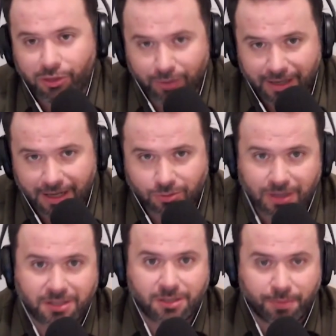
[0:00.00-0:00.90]
3 days
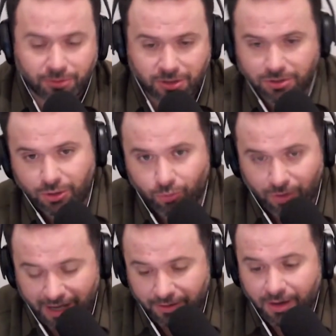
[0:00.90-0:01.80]
rest as opposed to 2,
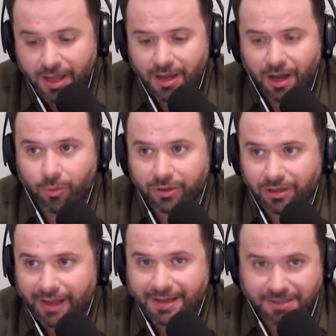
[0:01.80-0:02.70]
rather, with
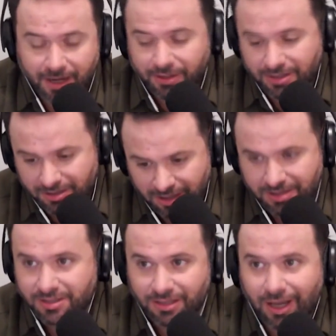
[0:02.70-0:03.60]
Glasnow.
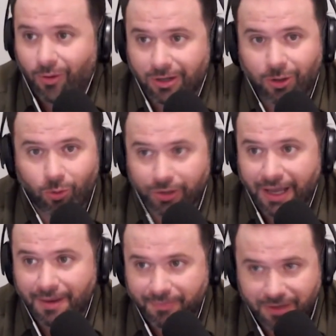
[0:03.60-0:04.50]
This is a Gerrit Cole
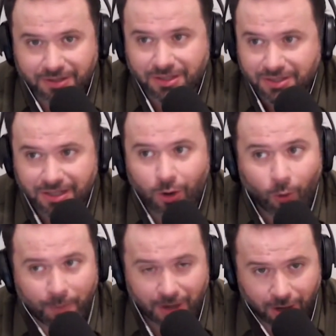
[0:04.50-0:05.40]
game. This isn't an
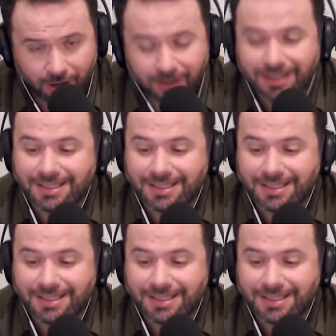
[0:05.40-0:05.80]
opener.